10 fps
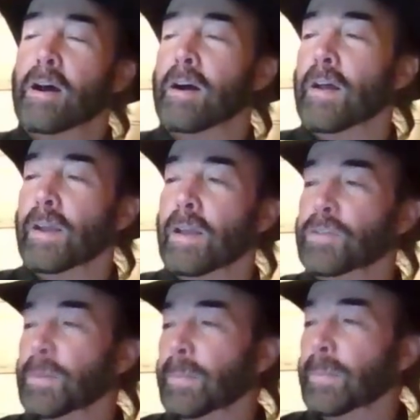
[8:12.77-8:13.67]

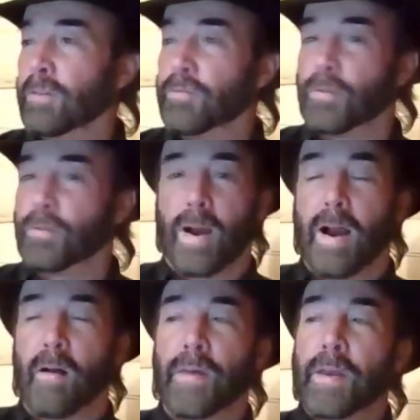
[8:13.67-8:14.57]
abated for a
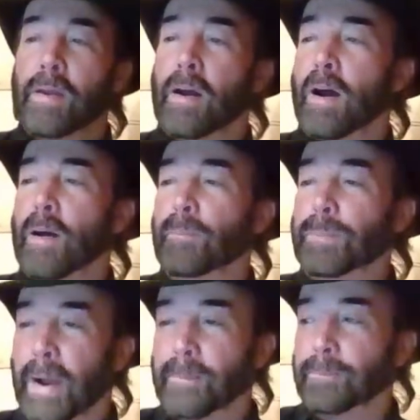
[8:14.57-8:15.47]
while,
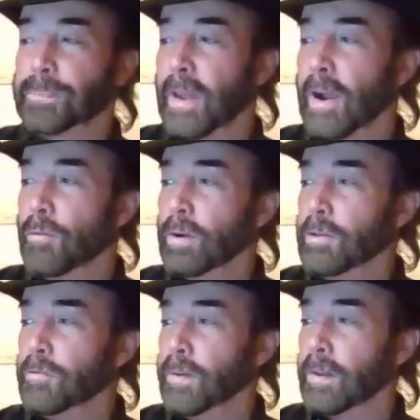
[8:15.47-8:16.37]
but I
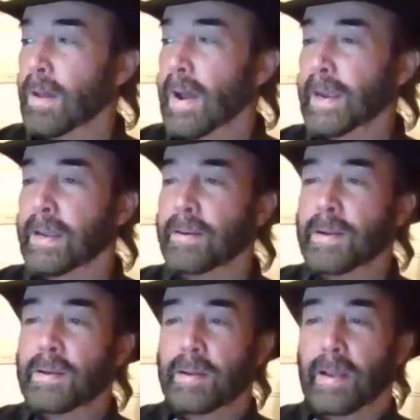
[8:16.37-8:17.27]
really feel like,
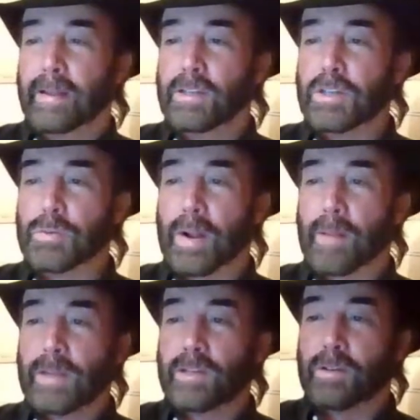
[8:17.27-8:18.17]
and this is what
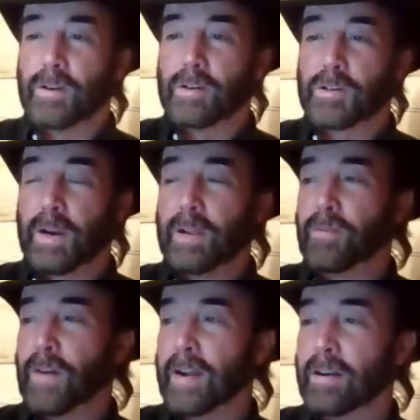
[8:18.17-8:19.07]
I mentioned during
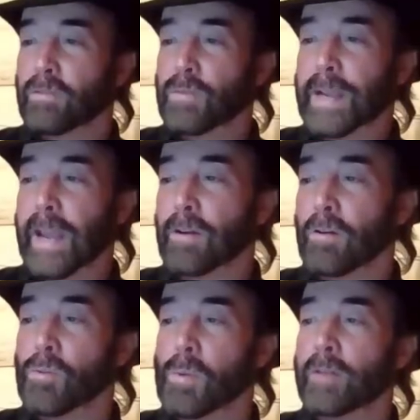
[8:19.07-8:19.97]
Trade Finder, if we can't
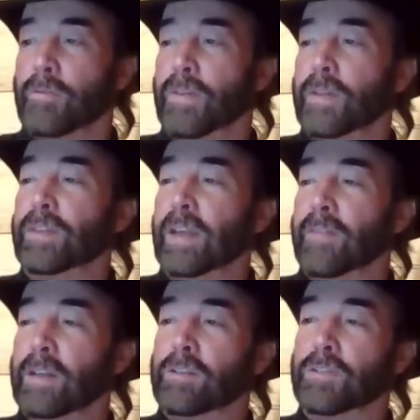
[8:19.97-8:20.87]
hold 150,
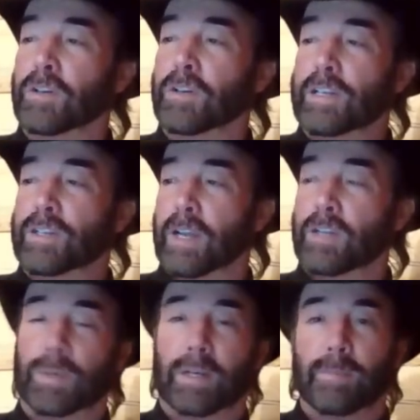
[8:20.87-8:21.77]
I think there's a great
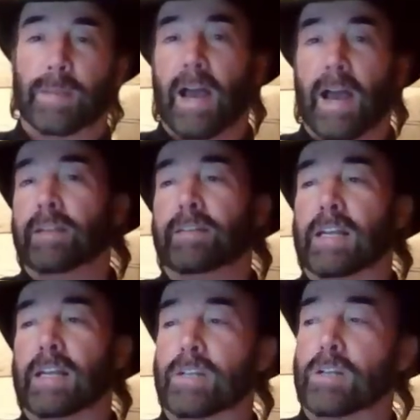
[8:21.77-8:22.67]
chance we come down and
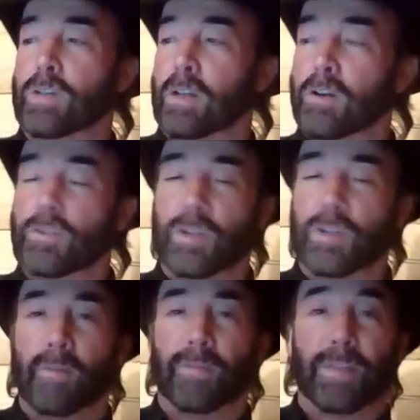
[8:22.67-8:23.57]
test those lows at
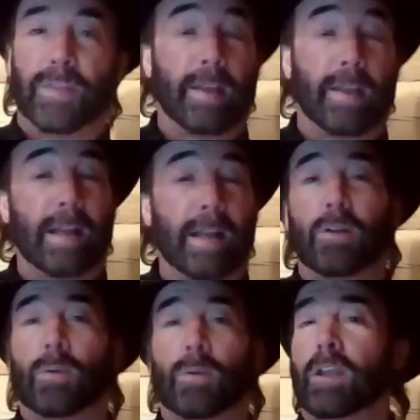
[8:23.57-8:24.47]
130. I'd like to
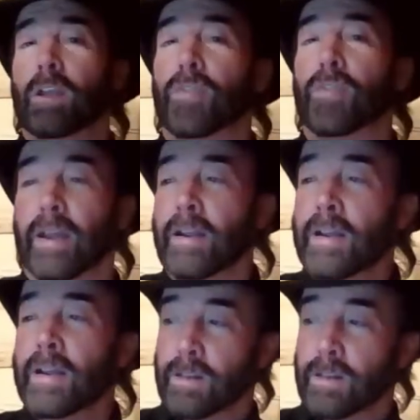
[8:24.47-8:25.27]
know what you think.